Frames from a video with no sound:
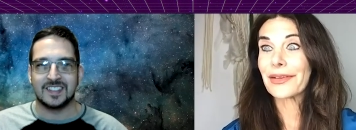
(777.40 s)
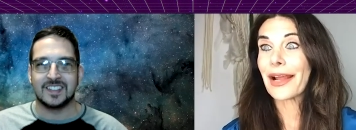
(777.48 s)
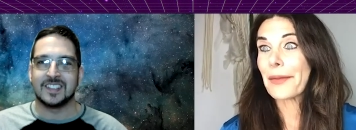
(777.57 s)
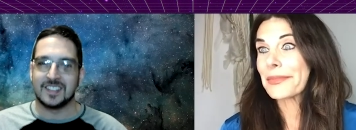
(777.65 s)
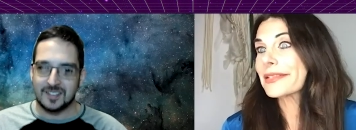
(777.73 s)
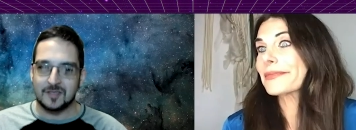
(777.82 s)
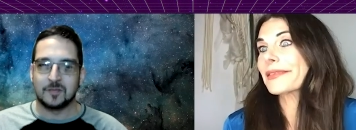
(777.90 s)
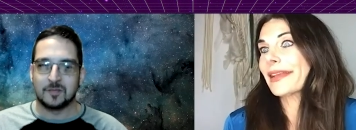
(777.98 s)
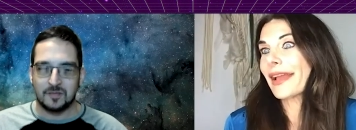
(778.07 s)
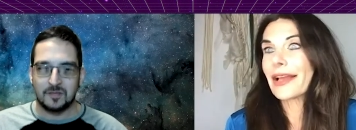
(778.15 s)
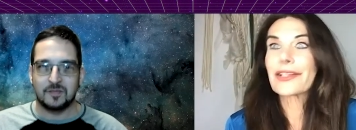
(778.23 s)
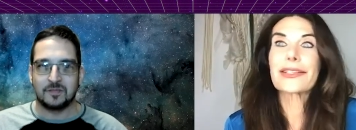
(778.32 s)
Speaker 1: what happens when
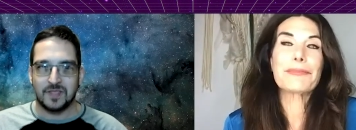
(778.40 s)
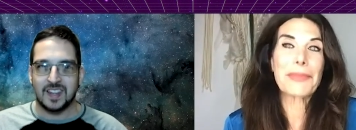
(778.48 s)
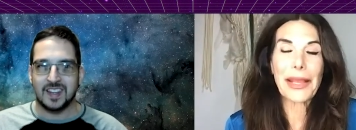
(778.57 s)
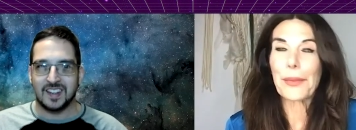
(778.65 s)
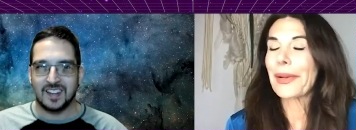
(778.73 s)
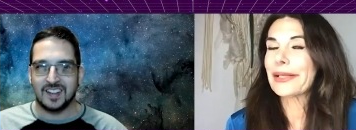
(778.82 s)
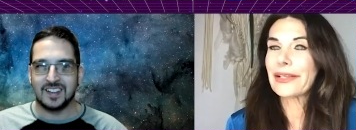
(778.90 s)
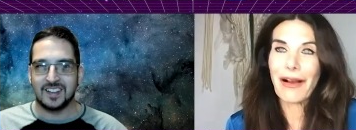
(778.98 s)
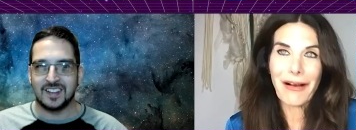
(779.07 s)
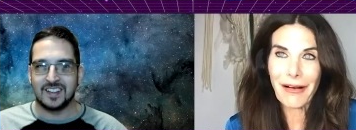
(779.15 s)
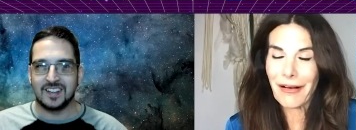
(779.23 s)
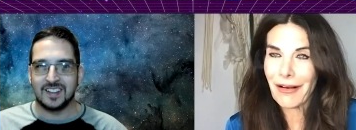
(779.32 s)
they actually make my
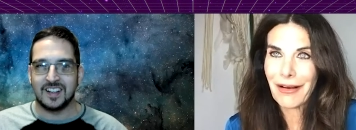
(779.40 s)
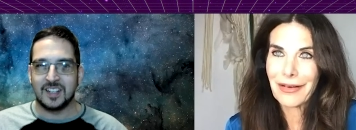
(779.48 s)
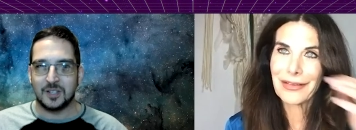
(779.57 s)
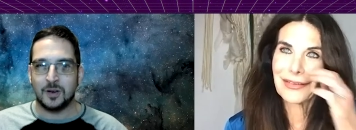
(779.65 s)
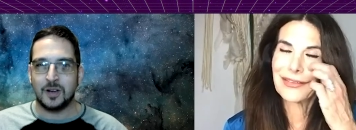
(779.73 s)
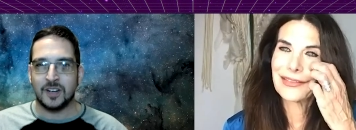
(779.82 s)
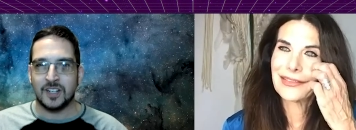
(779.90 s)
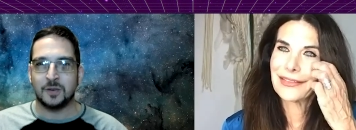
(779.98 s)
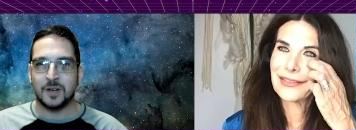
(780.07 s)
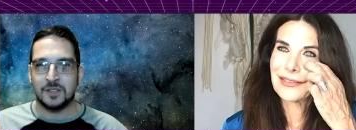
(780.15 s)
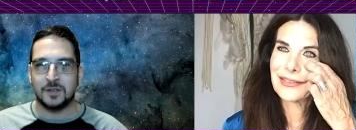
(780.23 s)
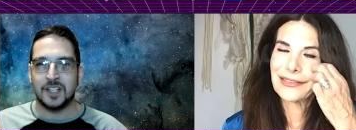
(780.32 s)
doll.
Speaker 2: Toy Fair
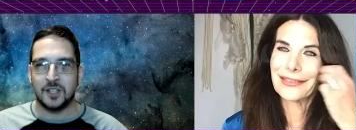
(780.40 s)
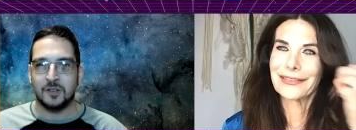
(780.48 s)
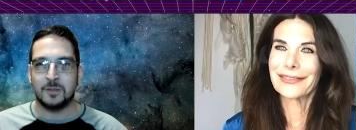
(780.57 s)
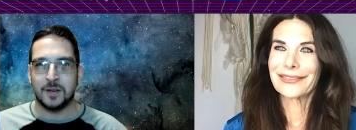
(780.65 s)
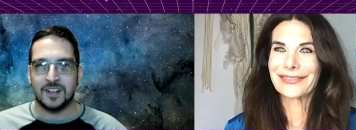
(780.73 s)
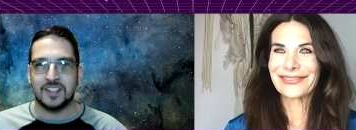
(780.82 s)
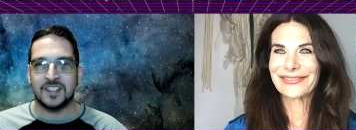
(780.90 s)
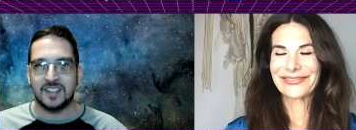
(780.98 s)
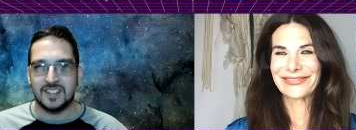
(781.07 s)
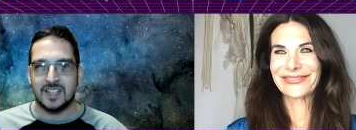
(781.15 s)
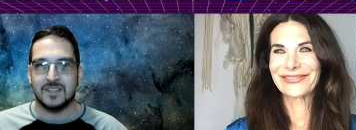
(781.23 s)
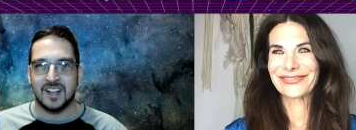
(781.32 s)
2022, we better see a
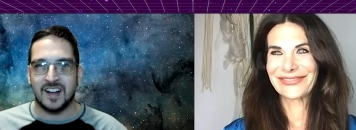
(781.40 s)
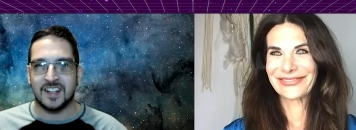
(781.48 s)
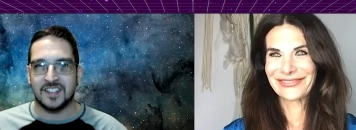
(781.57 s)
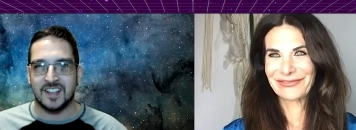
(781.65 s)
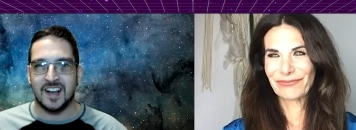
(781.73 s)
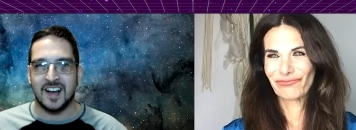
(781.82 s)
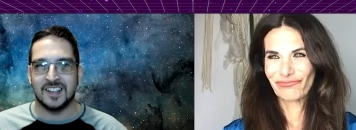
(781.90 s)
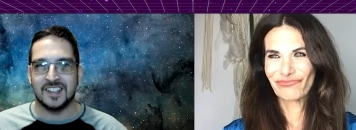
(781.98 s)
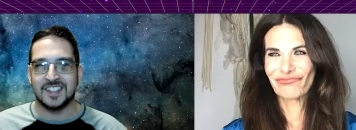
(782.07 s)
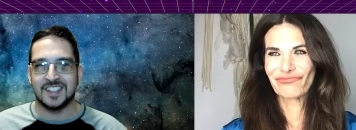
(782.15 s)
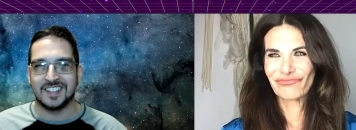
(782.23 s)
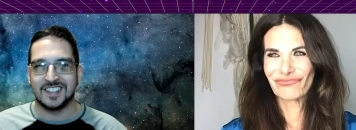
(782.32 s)
Divatox in the
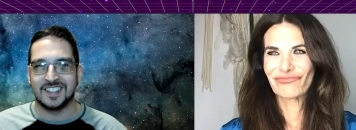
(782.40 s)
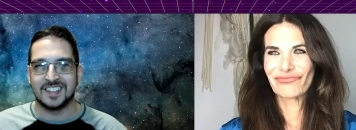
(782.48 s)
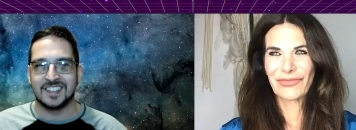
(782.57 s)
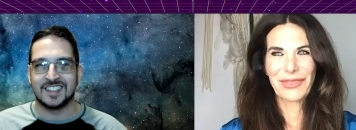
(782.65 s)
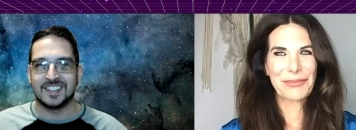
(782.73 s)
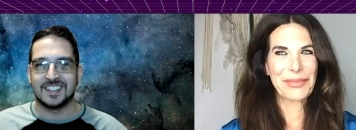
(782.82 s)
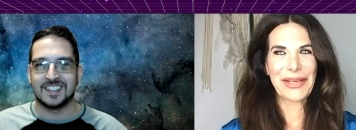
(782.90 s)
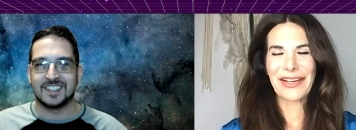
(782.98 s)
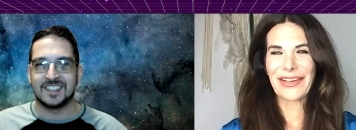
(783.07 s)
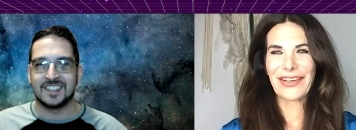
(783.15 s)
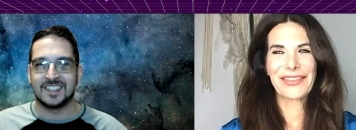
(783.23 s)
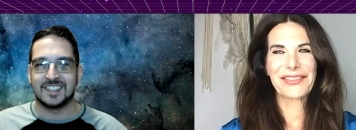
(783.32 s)
aisles.
Speaker 1: We
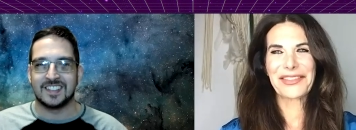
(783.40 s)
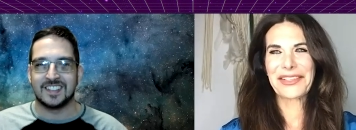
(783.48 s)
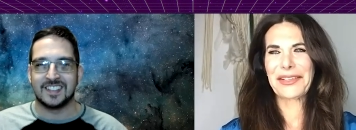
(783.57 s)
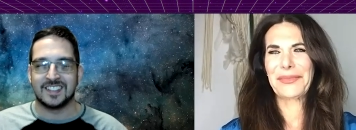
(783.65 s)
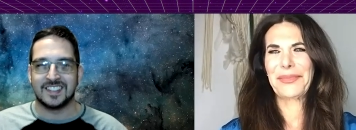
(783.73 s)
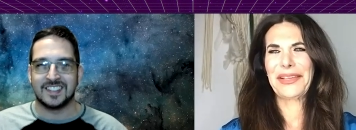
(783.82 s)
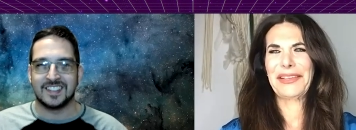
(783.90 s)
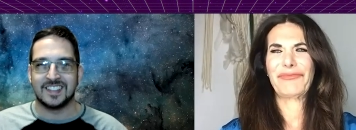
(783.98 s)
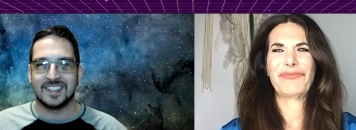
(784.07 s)
better. There's going to be